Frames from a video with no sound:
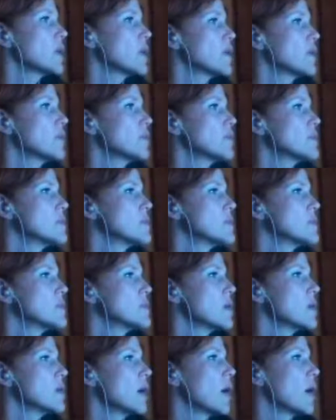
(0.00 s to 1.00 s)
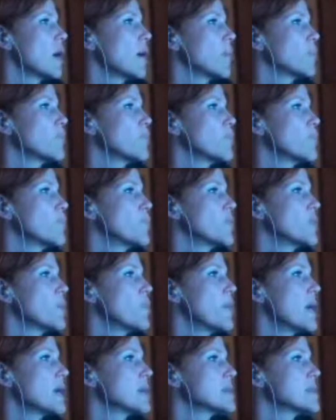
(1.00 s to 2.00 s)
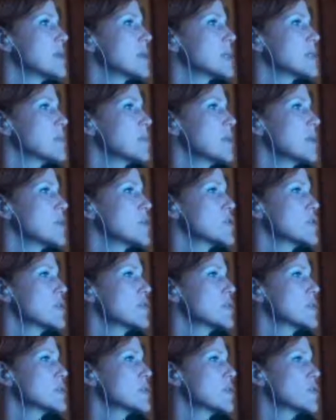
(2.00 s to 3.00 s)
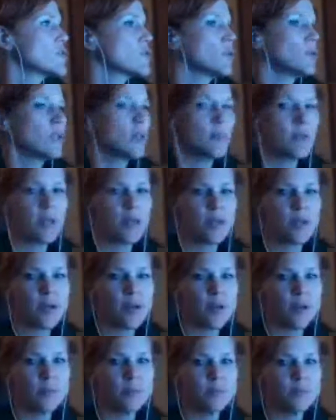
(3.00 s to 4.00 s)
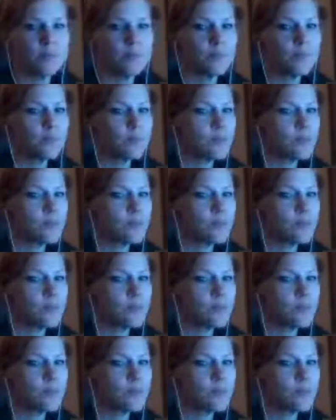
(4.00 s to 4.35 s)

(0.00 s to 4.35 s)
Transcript: gives the best explanation of the central limit theorem?